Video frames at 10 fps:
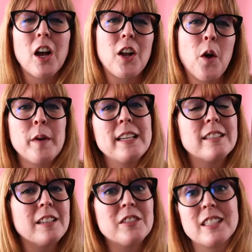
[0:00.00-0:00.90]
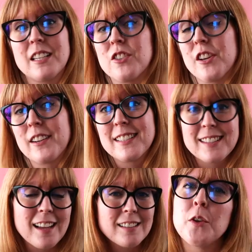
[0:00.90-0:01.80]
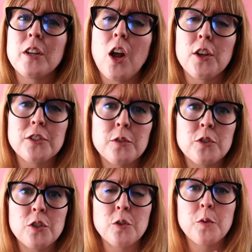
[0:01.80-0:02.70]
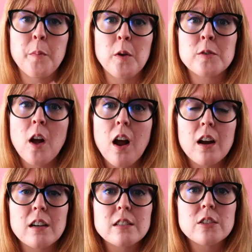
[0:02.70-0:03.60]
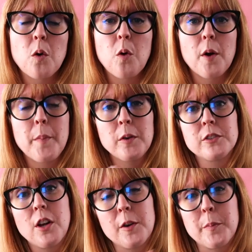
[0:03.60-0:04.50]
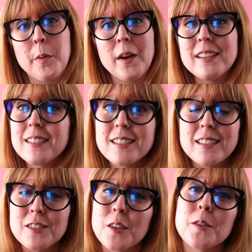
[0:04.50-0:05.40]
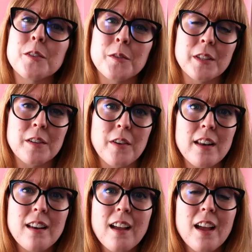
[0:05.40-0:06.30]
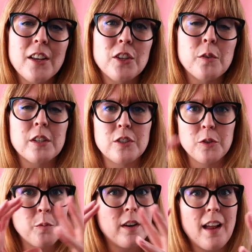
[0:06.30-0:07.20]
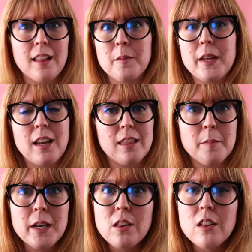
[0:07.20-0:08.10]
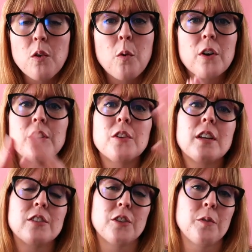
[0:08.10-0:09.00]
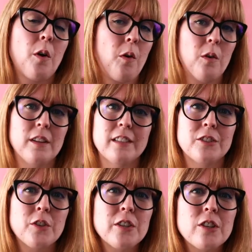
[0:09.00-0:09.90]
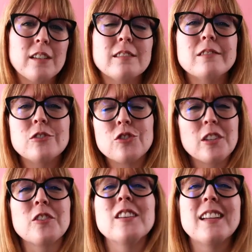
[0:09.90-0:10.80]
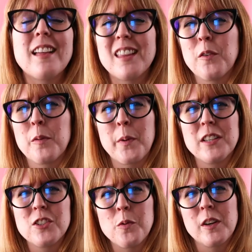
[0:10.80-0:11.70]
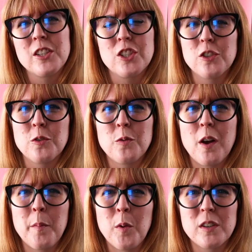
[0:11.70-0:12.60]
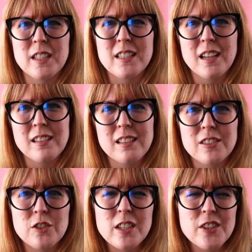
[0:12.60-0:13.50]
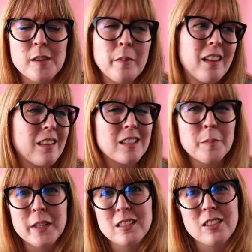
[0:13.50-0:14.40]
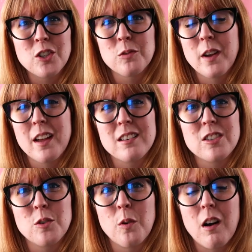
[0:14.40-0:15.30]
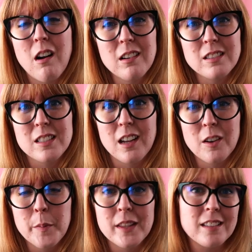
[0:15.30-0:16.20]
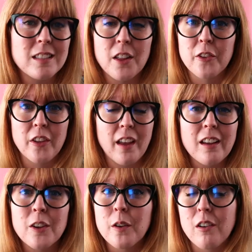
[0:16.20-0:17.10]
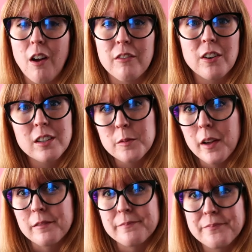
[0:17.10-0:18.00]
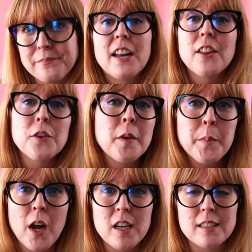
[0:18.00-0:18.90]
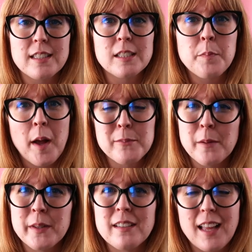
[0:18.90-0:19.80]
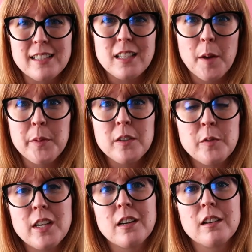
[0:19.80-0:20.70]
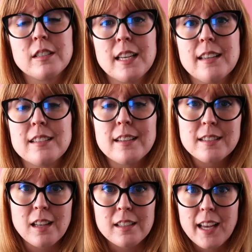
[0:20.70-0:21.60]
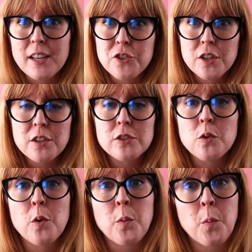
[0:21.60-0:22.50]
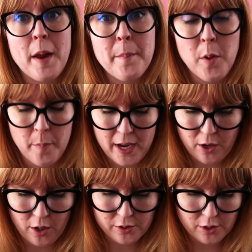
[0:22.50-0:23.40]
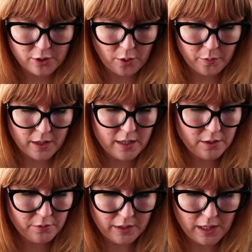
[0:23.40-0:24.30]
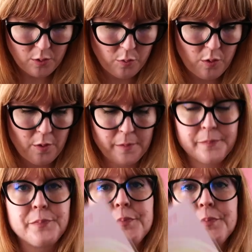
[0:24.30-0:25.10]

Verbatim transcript: a cohesive stationery set. You could also do postcards or postcard prints. So those are really fun. You could do one element in the middle or you can do a whole illustration. Generally, I think with prints you want to do a more detailed illustration, but that depends on you and your art style. But that's another thing you can offer as well. Another fun product that's popped up in the last couple of years is sun catchers or rainbow makers. So these are really cool.